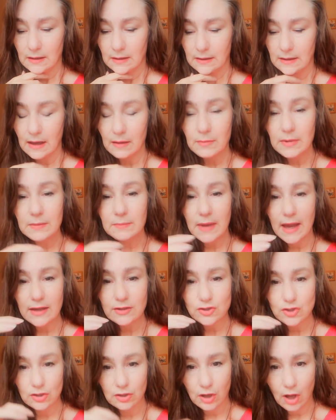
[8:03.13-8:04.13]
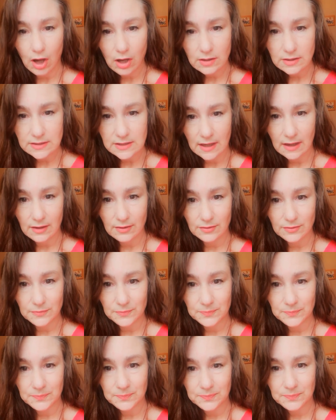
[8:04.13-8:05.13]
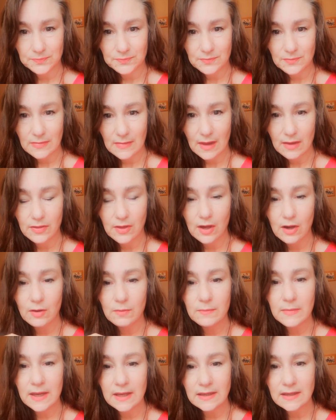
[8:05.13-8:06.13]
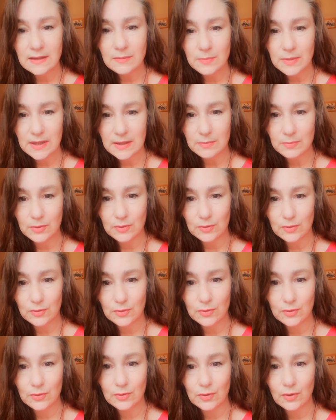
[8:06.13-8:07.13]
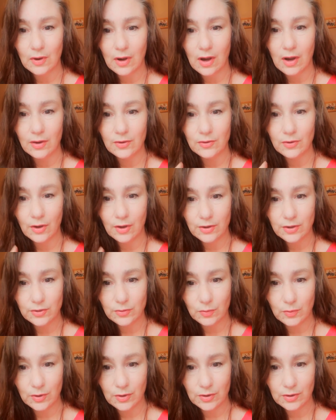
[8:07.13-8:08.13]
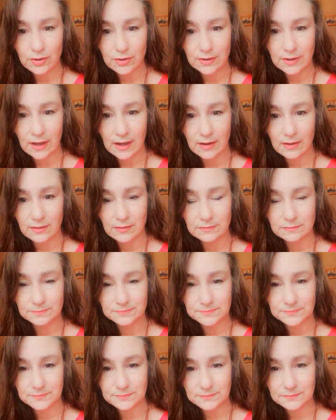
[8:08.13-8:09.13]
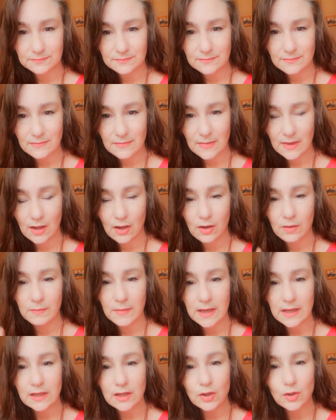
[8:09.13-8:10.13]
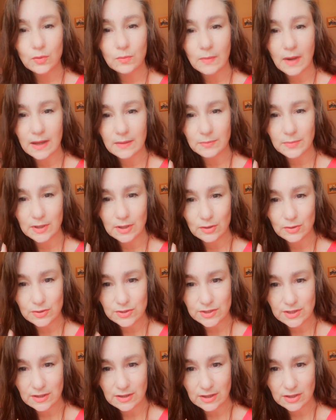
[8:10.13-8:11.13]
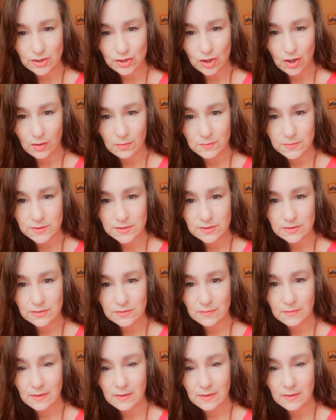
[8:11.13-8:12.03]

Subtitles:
Coming back to lockdown, there are many people who are not at work now. There are many who might be losing their jobs.